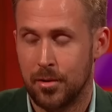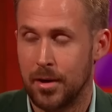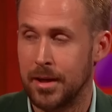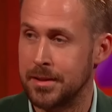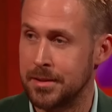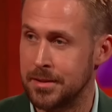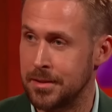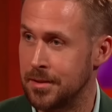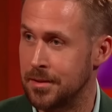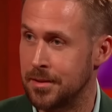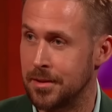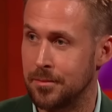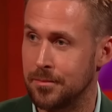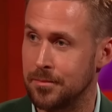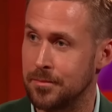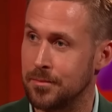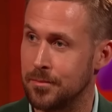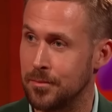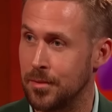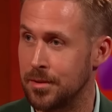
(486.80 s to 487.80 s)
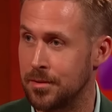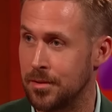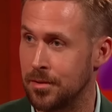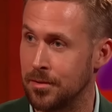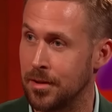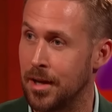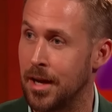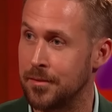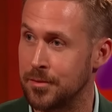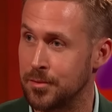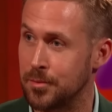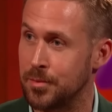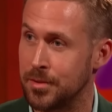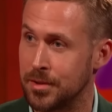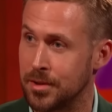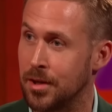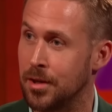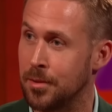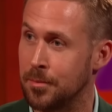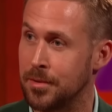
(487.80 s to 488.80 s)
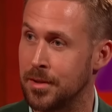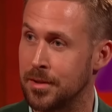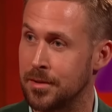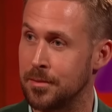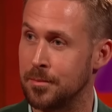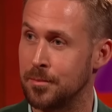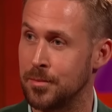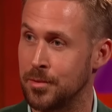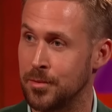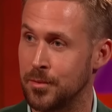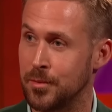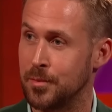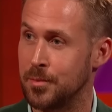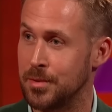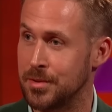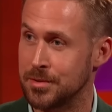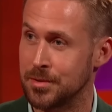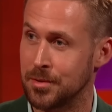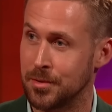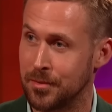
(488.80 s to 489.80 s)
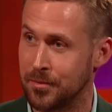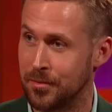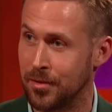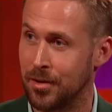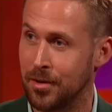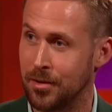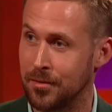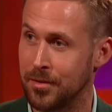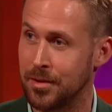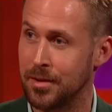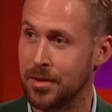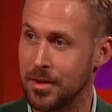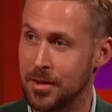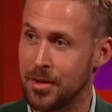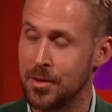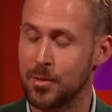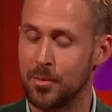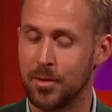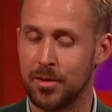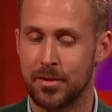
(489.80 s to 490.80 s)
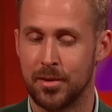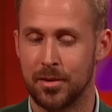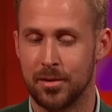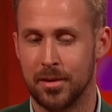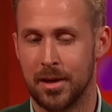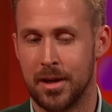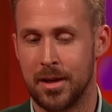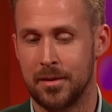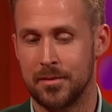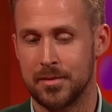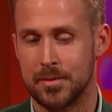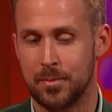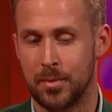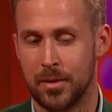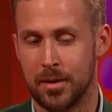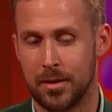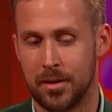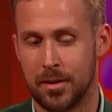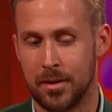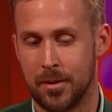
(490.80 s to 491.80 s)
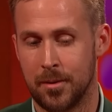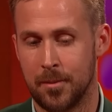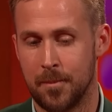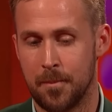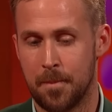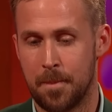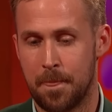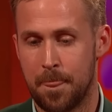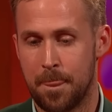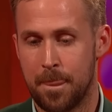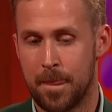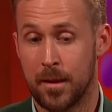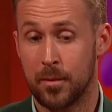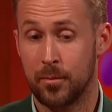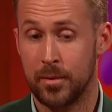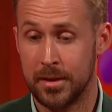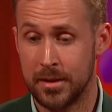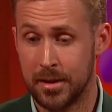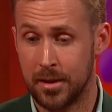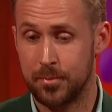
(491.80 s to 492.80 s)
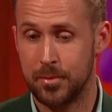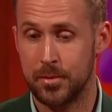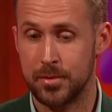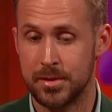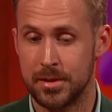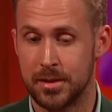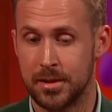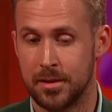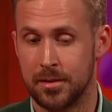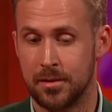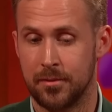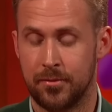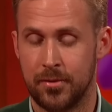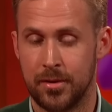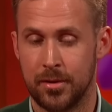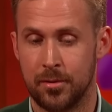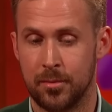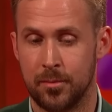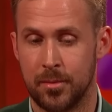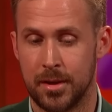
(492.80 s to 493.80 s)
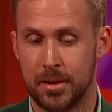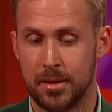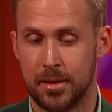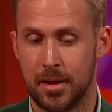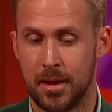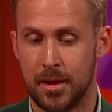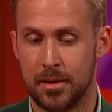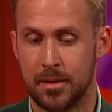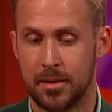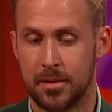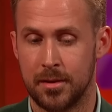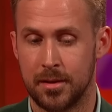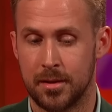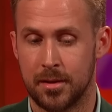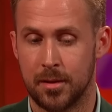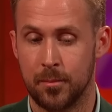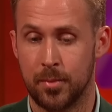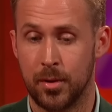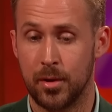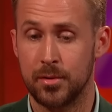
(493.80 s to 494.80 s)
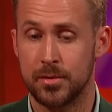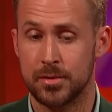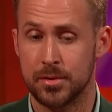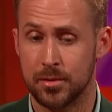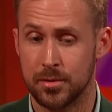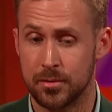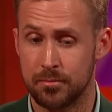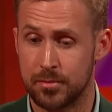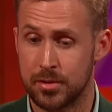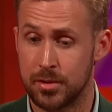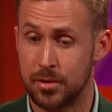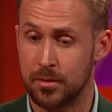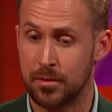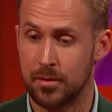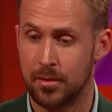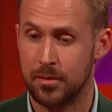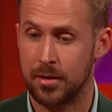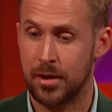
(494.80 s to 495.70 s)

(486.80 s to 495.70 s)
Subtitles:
no idea that what their lives would become and that the moon would be so involved with their lives. But we ended up using it in the film, and then the composer took the